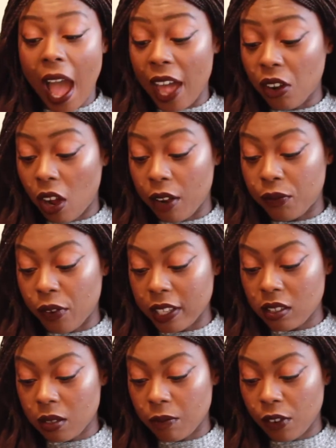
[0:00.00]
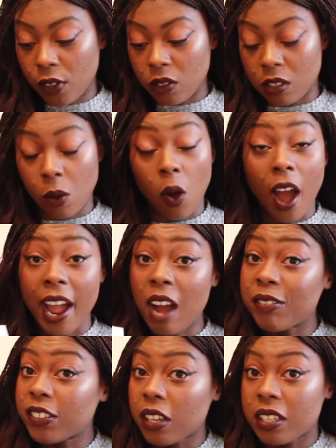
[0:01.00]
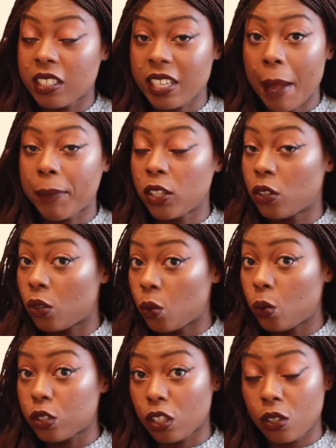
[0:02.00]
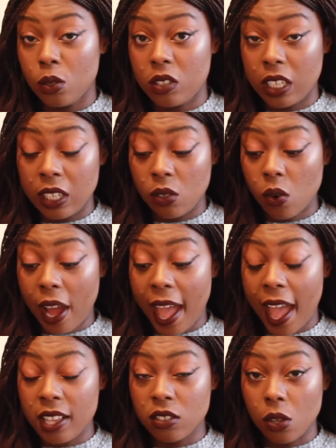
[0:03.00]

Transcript: And I've read some reviews as well. I haven't done this yet, but you can also use it in your hair.